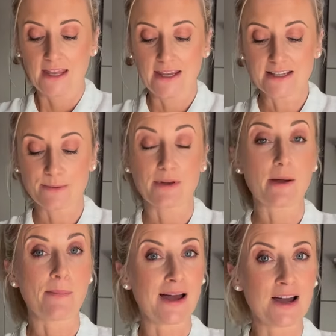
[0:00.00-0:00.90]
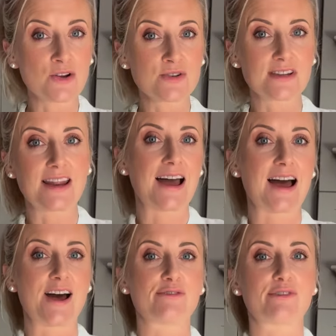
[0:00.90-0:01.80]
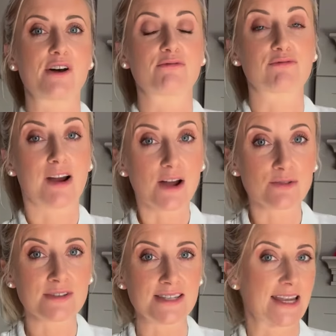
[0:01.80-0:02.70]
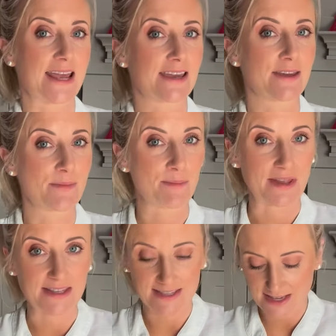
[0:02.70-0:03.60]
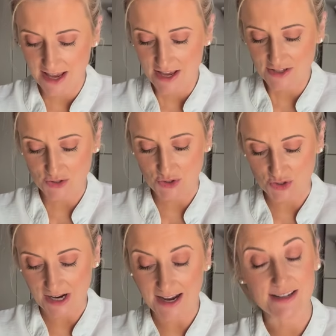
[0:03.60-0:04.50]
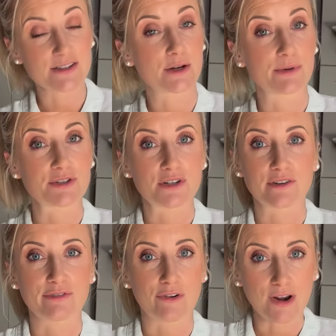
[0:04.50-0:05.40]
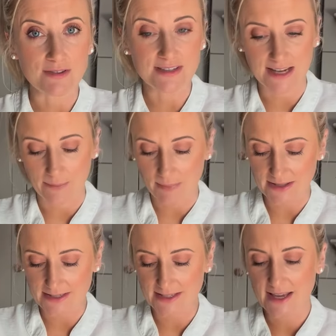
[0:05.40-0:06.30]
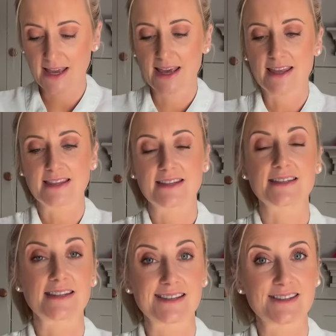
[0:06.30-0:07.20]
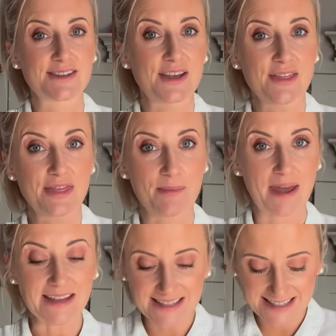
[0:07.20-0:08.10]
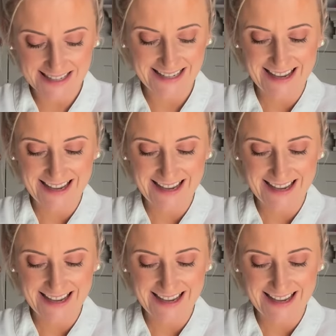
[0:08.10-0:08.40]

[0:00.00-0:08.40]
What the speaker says: is about 1.5 pounds of round steak mince. So just ask your butcher for round steak mince. This is the best.